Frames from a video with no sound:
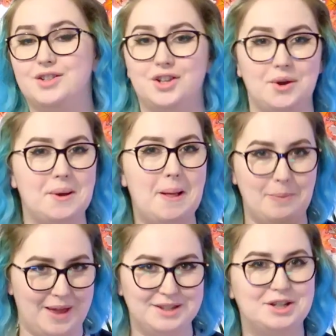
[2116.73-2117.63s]
So
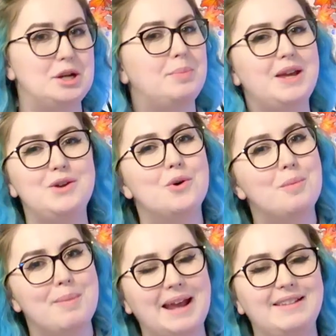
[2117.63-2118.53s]
that's going to be your
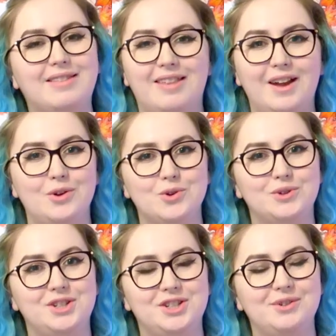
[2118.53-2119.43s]
main thing on your
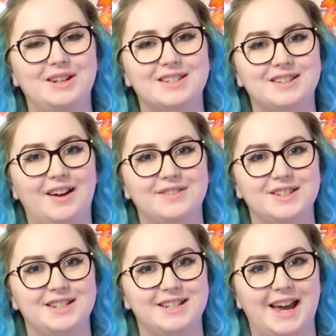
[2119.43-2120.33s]
to-do list after
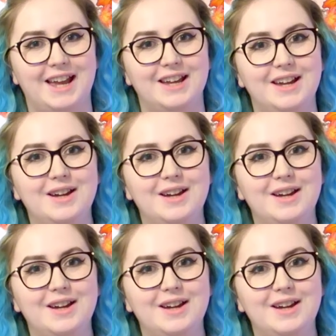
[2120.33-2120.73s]
today.